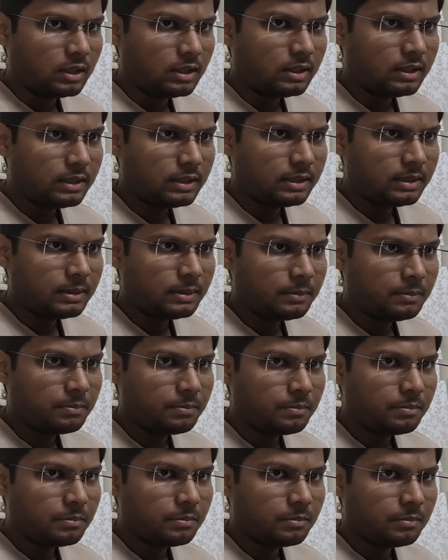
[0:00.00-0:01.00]
Um
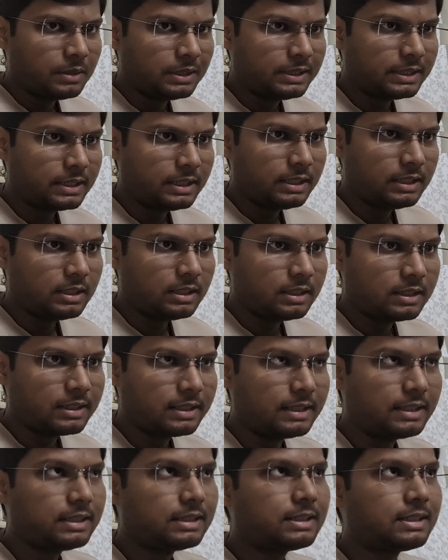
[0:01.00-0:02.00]
Basically, a
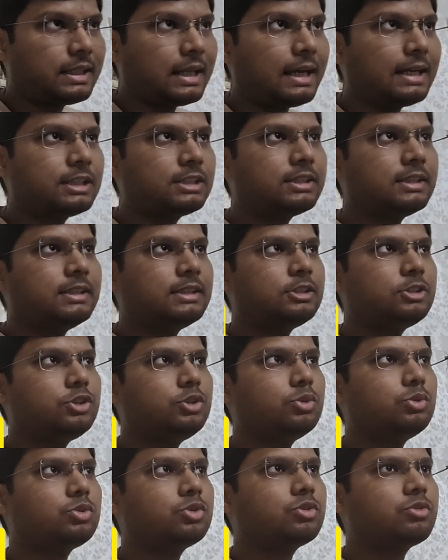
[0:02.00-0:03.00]
Git stash is
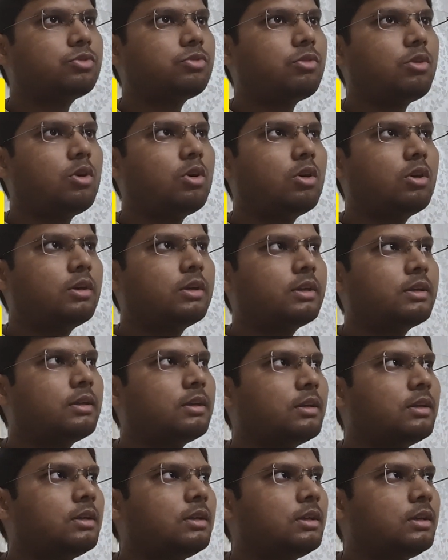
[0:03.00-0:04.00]
used for
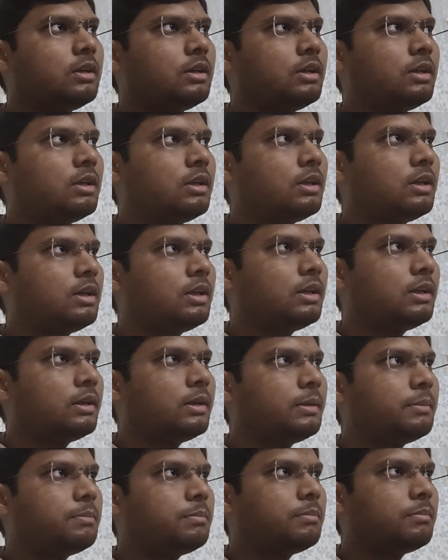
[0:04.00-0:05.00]

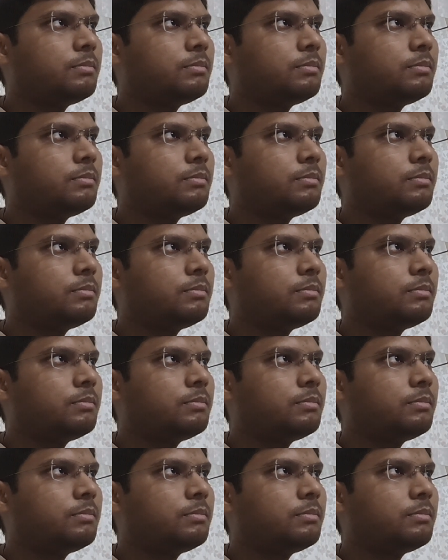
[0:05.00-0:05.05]
uh,